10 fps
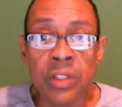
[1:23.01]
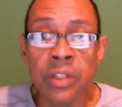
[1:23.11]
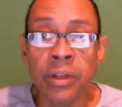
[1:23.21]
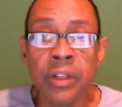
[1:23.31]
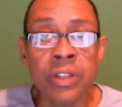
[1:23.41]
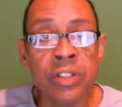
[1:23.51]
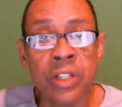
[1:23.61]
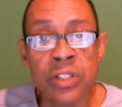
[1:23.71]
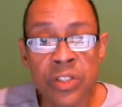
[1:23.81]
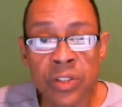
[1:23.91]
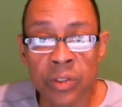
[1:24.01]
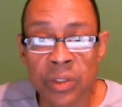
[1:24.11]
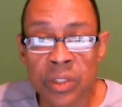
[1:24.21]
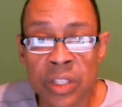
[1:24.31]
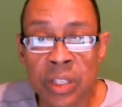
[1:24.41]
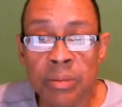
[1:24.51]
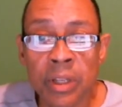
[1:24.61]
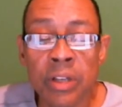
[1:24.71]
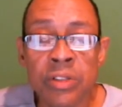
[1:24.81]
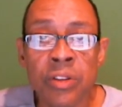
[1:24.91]
and there is uncertainty
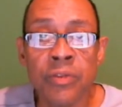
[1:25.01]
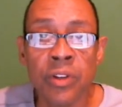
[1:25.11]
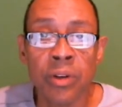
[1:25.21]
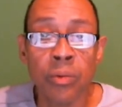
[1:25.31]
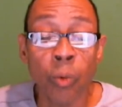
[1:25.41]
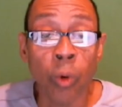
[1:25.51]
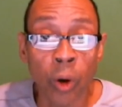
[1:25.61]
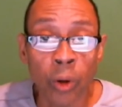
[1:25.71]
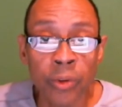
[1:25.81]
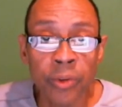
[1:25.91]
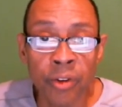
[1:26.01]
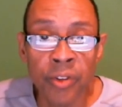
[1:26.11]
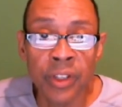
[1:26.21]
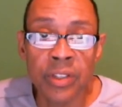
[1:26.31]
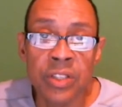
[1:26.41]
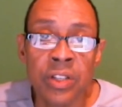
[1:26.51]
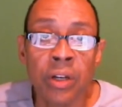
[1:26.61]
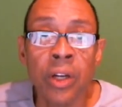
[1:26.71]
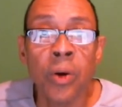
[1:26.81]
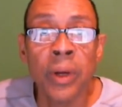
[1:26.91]
because of the world events that
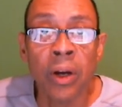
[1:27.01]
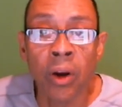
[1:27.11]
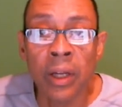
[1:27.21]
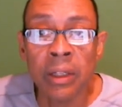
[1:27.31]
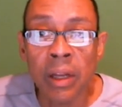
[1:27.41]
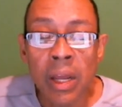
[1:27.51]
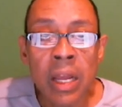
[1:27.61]
are going on.